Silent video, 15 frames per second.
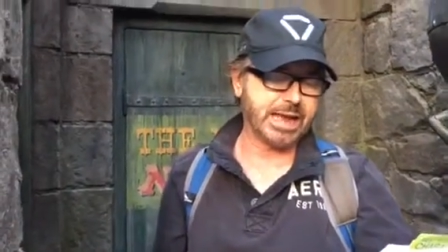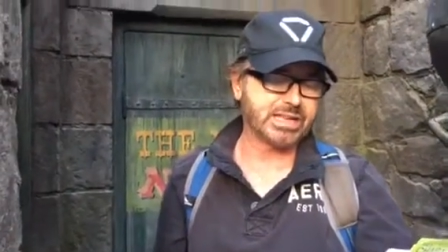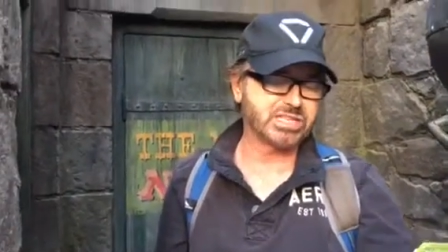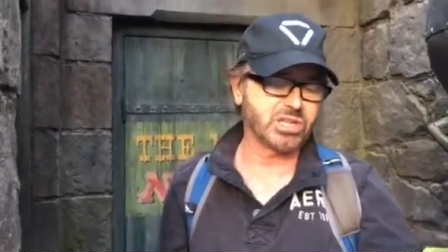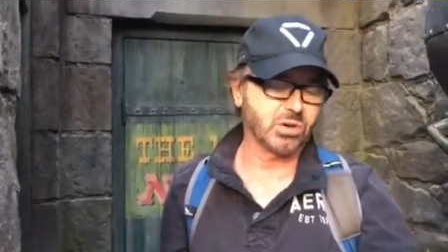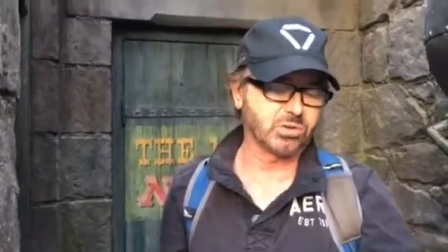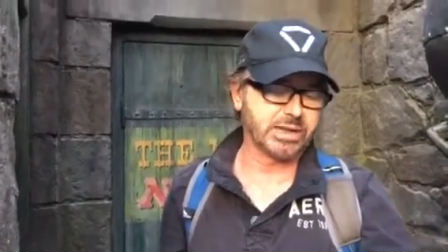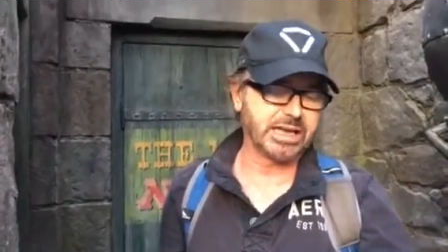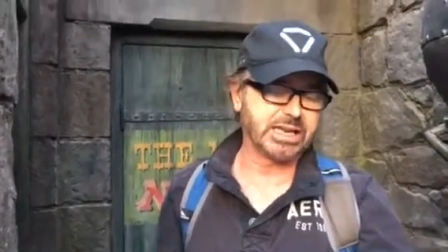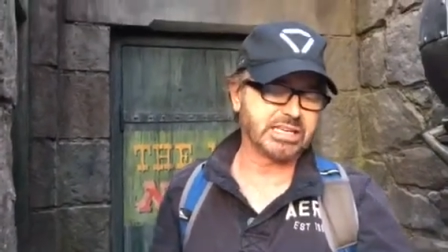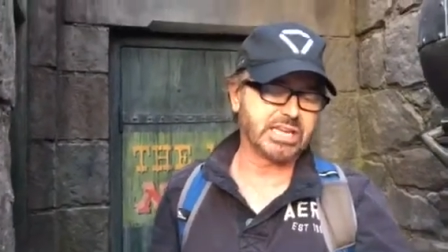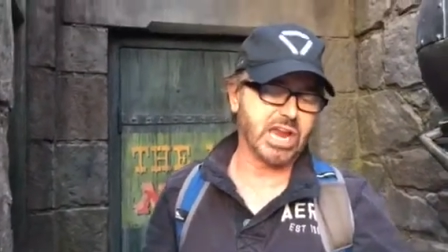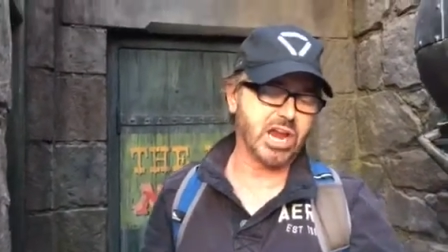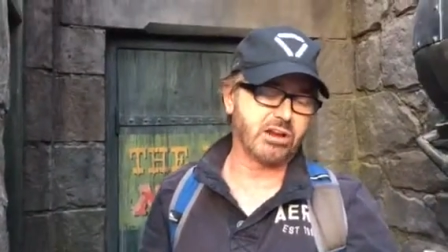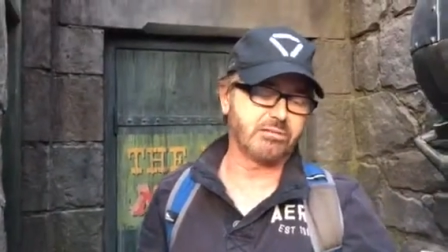Exo Lady
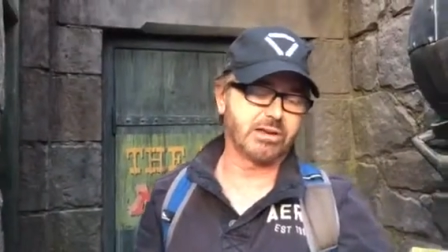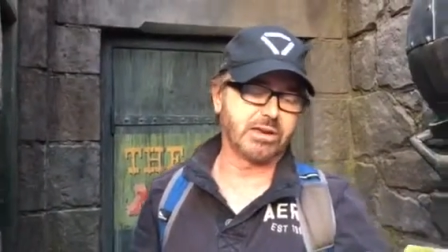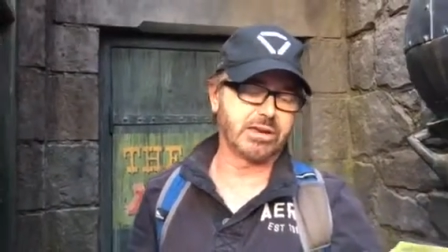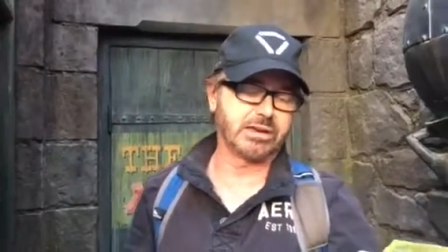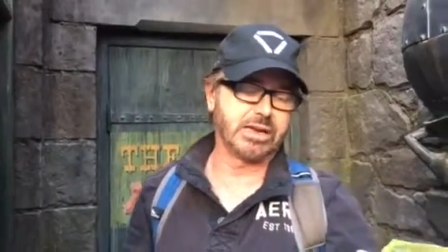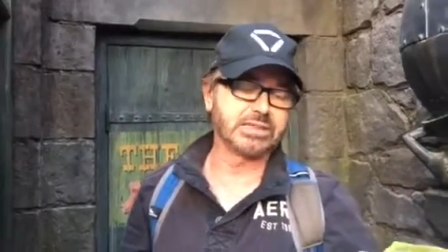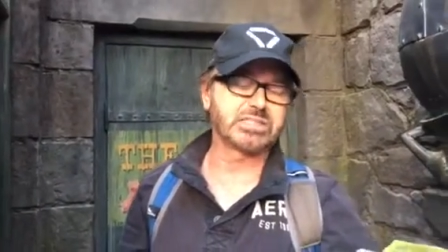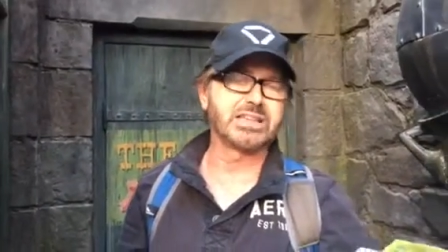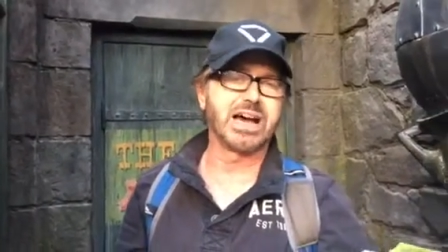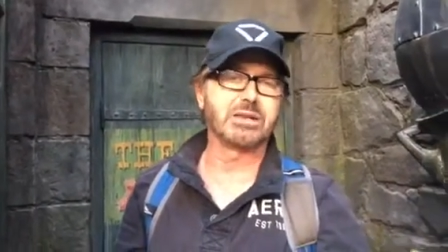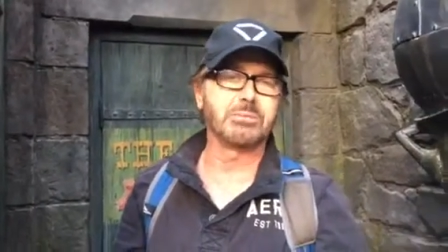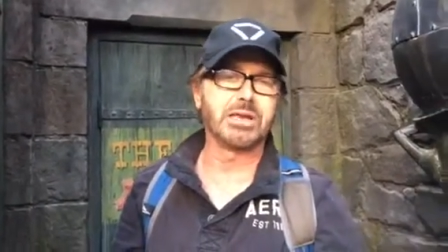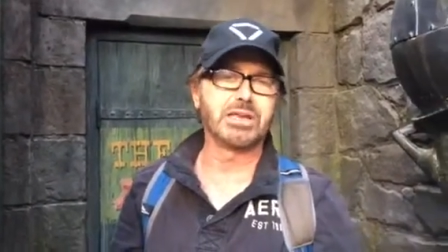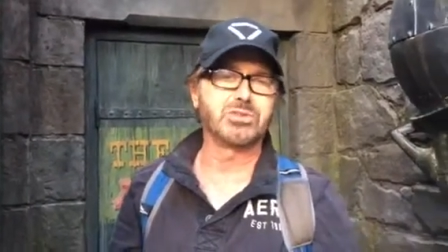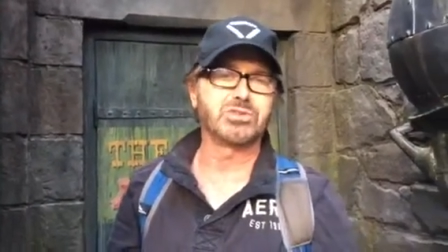Karen, it's
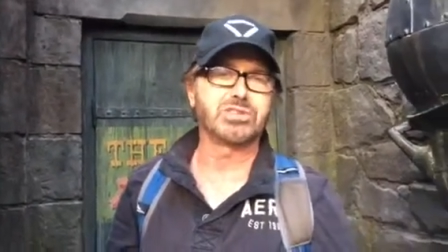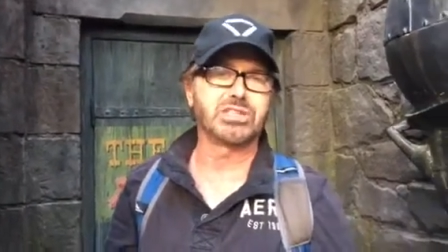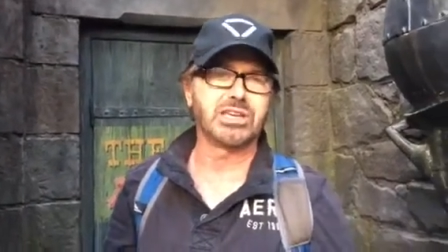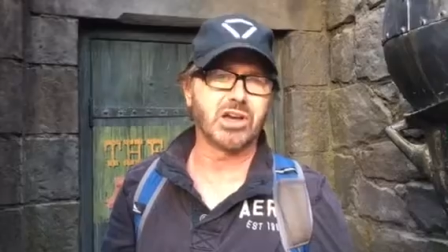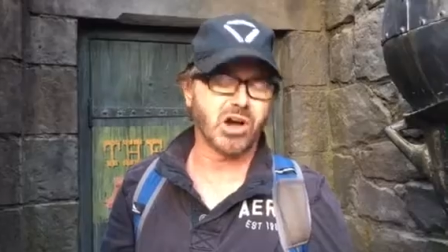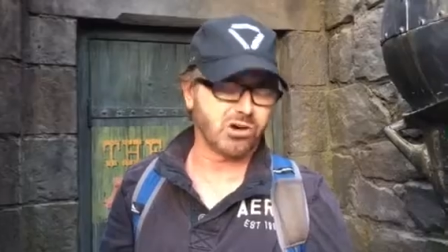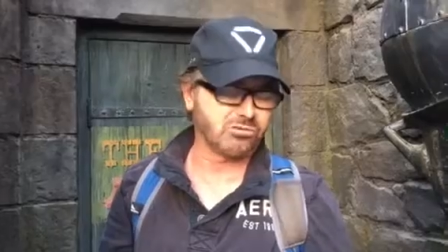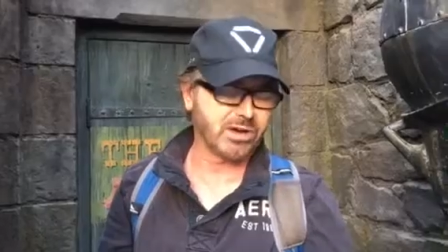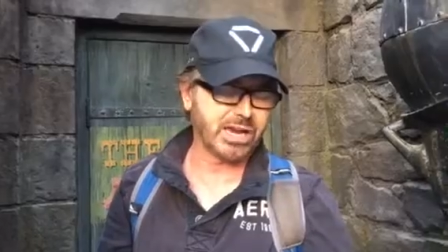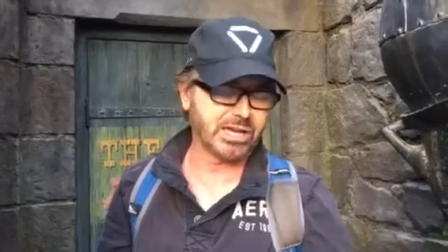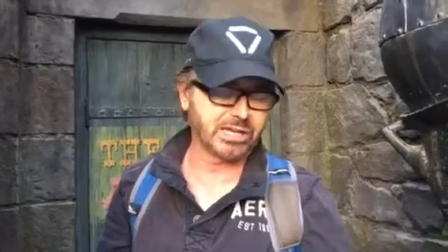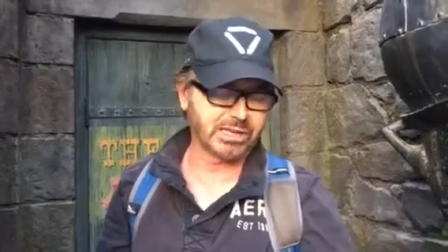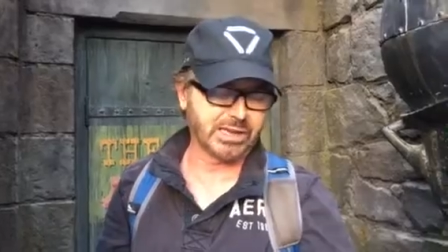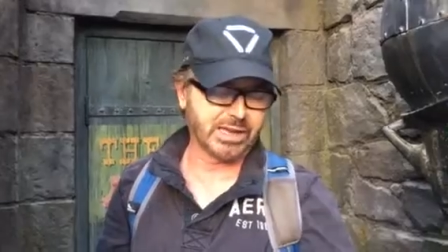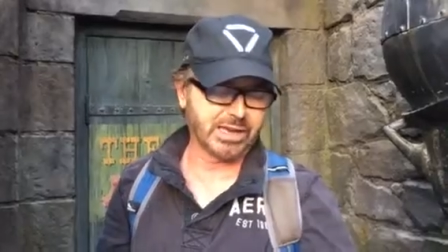not me you see, all
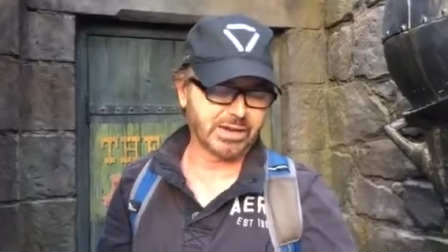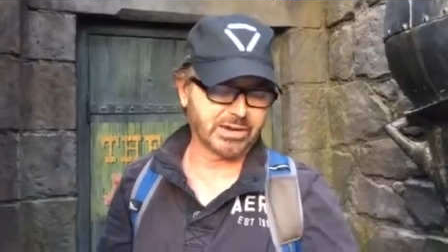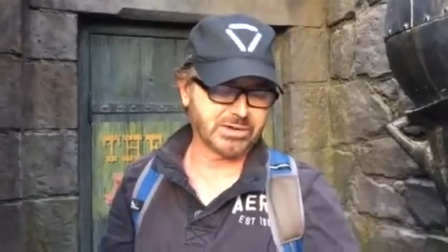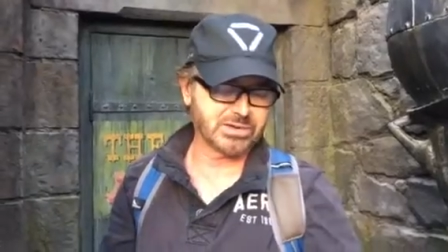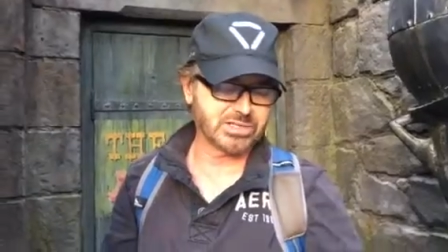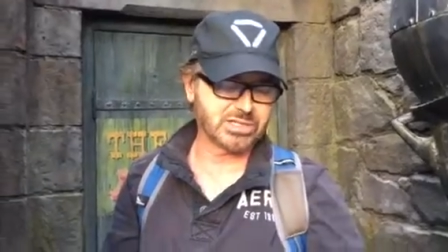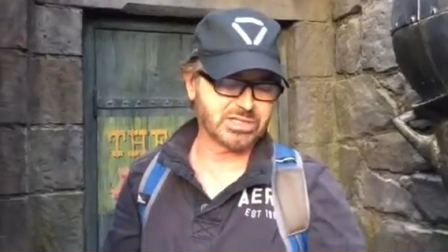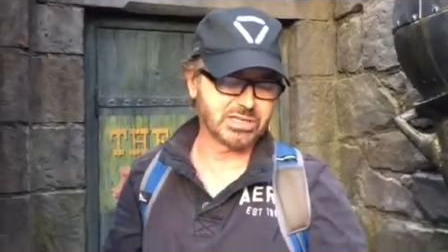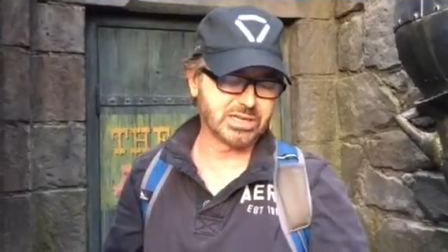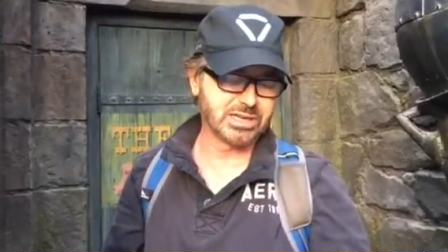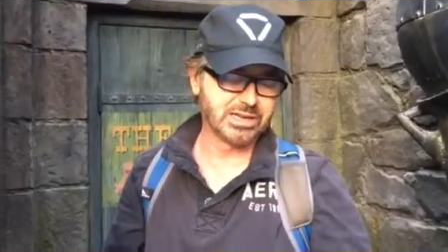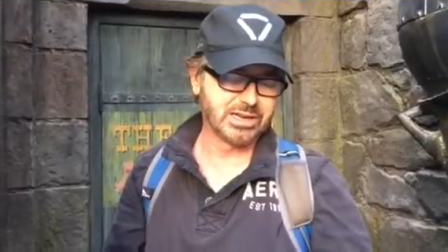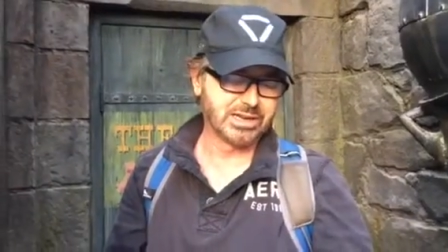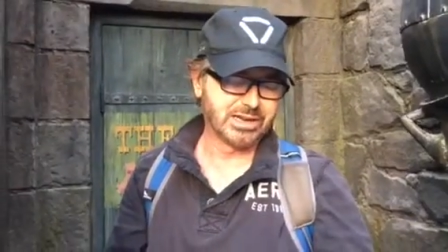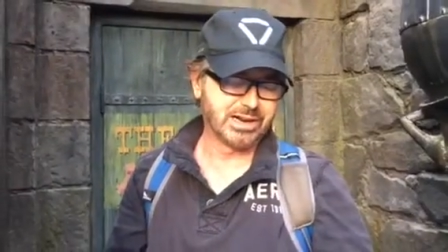regulators.
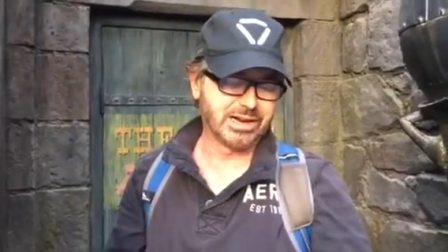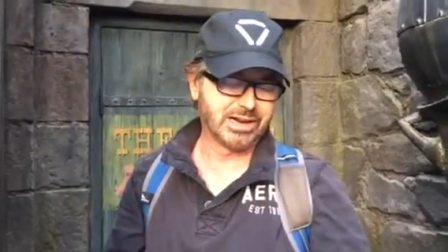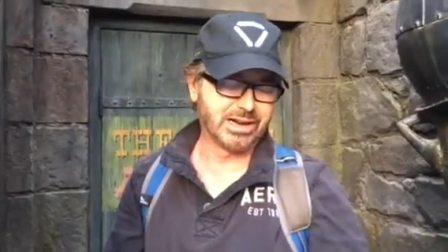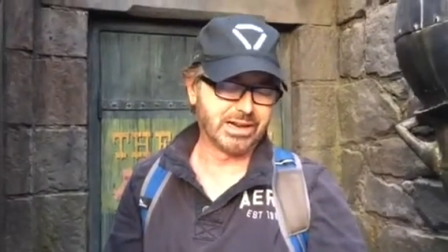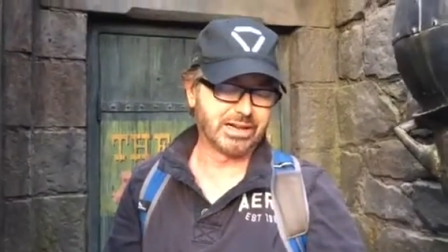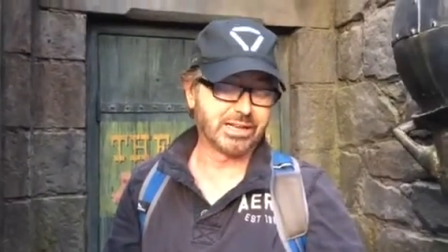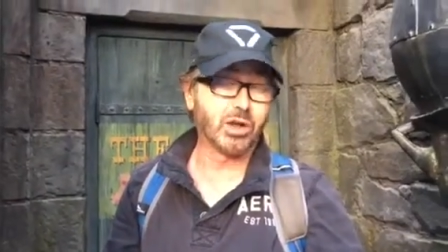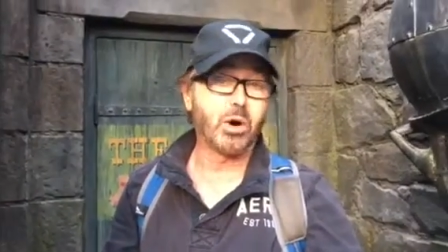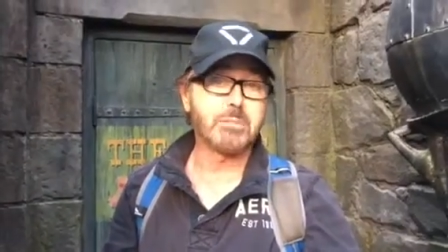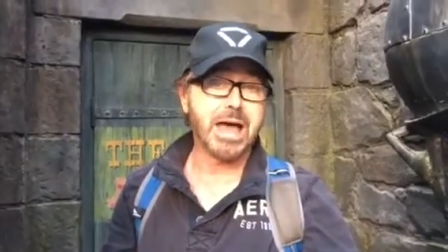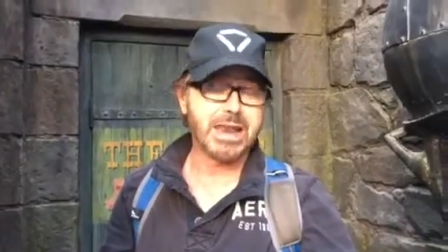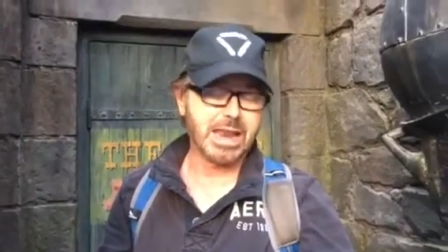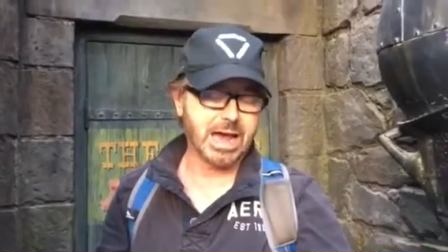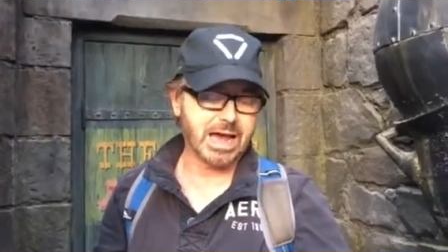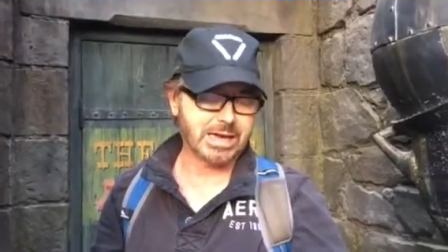Uh, hello,
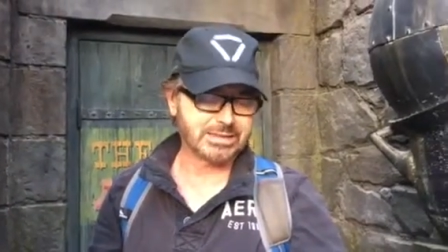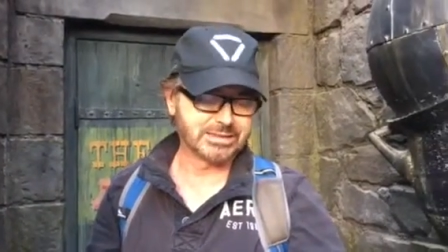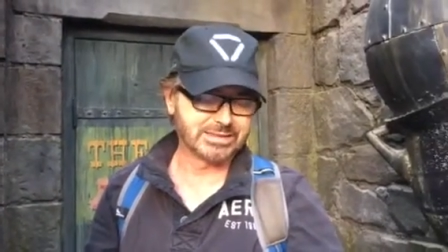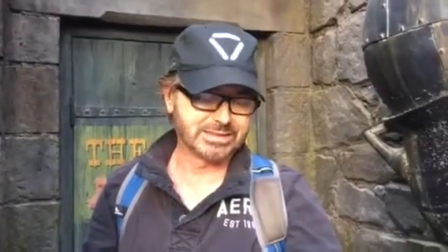Amanda.